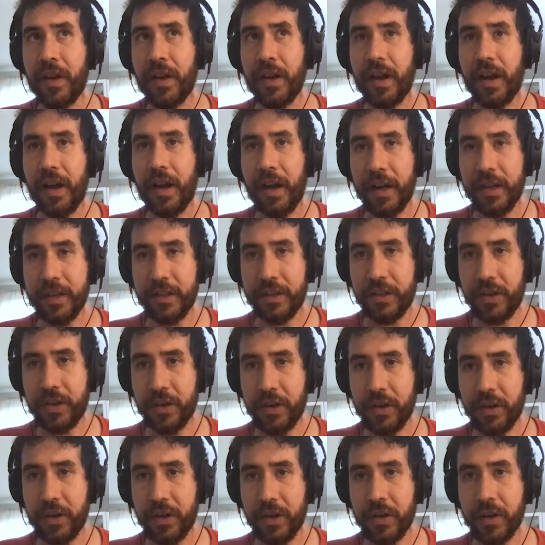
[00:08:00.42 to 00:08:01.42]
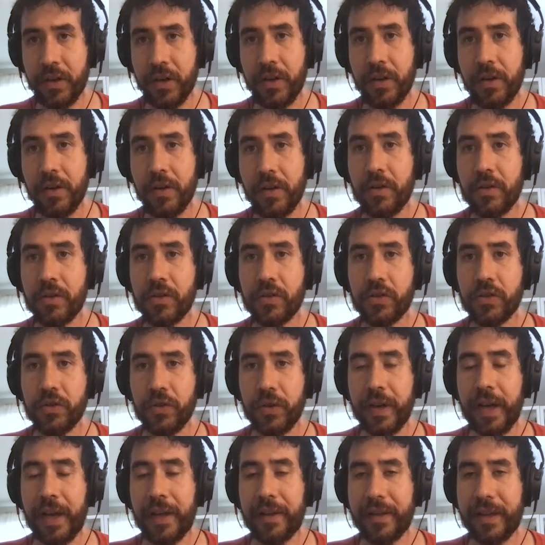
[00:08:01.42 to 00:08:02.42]
Hunter
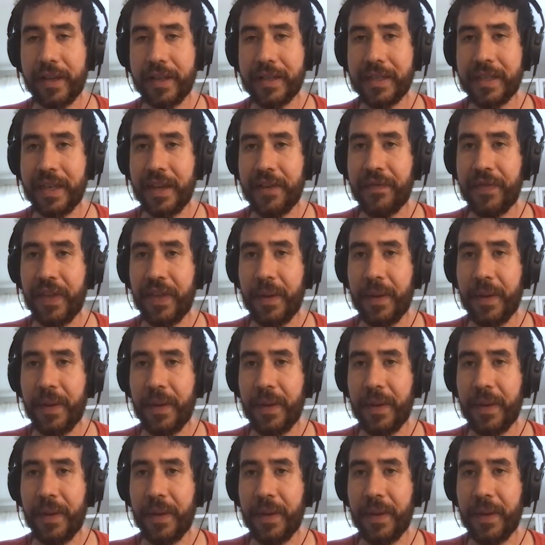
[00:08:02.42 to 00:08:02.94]
should at least give